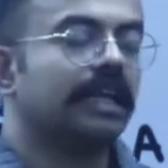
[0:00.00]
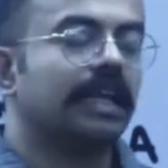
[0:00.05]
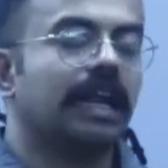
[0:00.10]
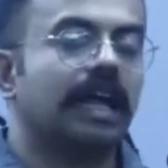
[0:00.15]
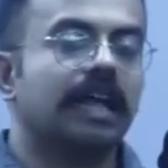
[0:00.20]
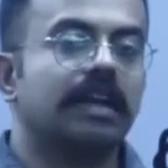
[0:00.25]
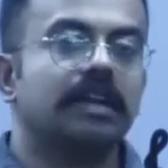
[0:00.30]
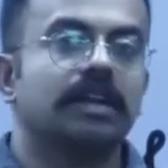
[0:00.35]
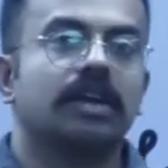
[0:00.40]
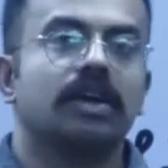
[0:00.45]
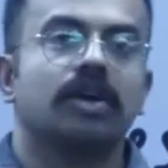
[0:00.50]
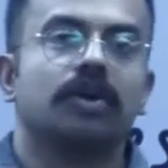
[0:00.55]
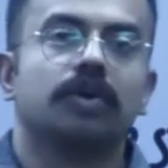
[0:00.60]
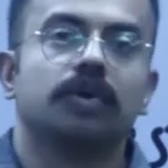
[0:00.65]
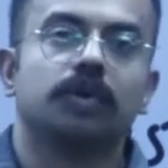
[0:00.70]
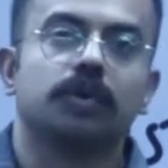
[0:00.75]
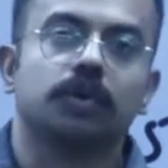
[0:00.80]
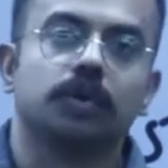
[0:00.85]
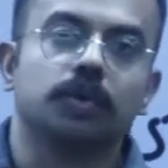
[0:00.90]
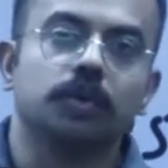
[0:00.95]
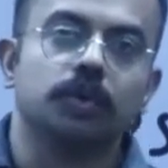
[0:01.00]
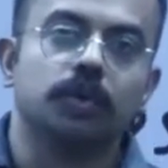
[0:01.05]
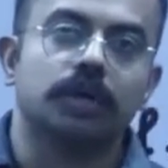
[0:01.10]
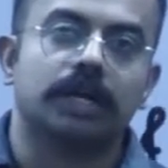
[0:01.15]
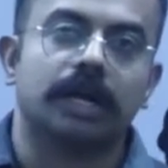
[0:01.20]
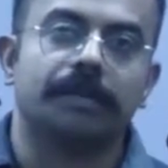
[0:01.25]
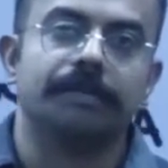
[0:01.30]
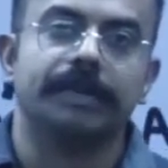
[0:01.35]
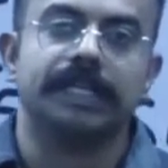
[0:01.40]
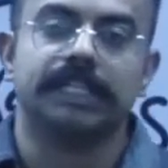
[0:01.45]
there are two
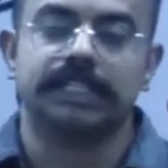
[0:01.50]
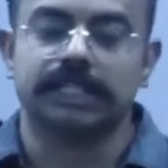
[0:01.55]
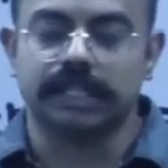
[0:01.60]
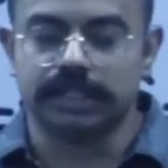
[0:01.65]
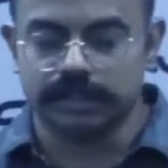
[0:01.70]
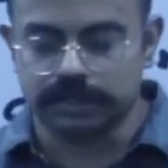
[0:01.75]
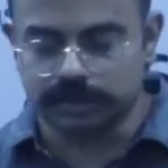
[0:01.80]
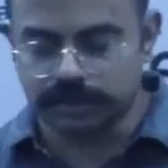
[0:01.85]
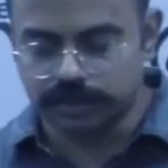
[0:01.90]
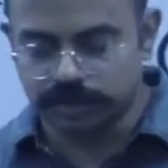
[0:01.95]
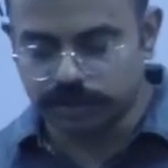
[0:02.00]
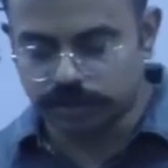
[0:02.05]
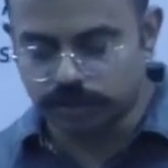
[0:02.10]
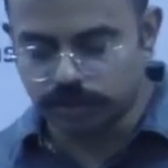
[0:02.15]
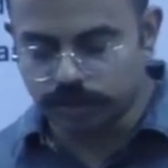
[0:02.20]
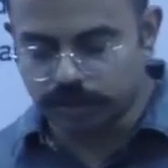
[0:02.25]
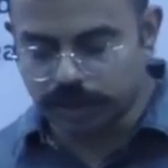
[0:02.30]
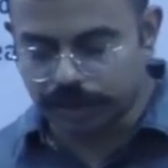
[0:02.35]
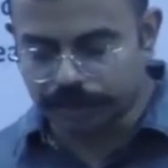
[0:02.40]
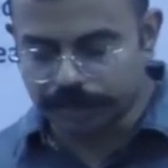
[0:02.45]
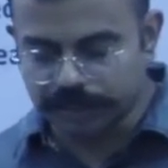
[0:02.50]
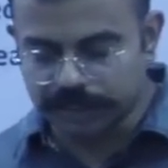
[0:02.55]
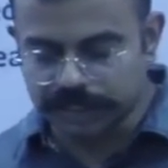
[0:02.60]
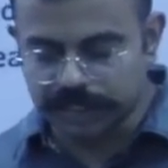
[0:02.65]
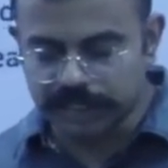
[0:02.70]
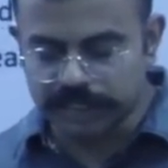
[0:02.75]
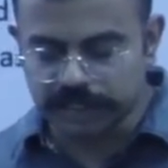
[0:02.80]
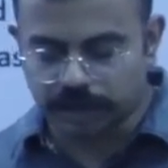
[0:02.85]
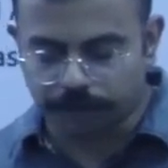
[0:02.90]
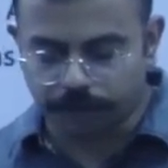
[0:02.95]
commissions
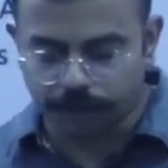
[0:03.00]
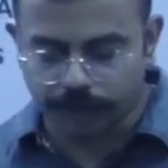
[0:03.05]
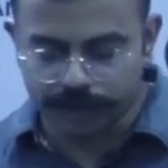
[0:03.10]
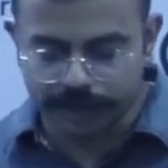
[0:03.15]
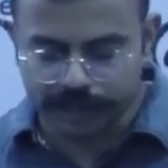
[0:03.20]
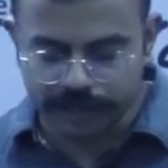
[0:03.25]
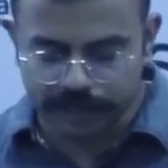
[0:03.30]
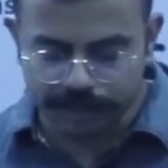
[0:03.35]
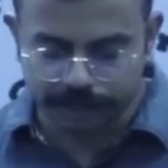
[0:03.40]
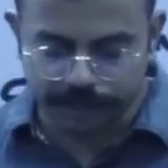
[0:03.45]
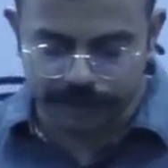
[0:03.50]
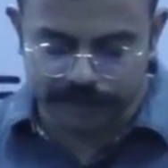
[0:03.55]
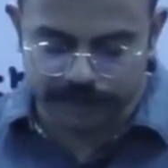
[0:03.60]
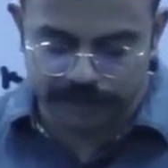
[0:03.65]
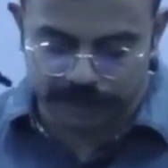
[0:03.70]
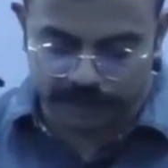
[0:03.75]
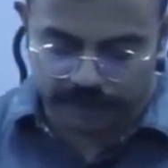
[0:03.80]
appointed by